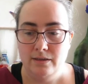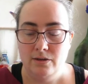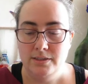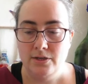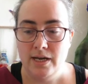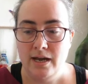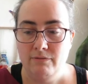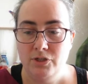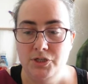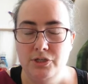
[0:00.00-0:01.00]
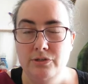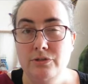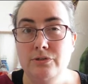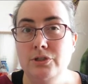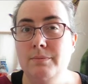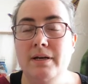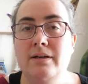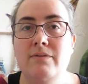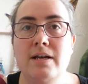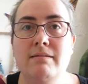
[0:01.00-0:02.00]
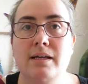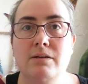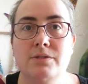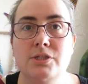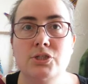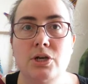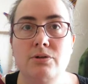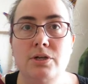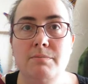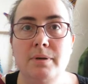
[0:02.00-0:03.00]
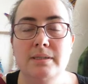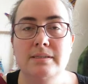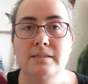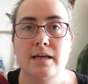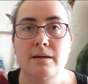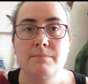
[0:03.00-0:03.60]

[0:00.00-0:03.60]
I don't have a huge amount of anything else to show you, but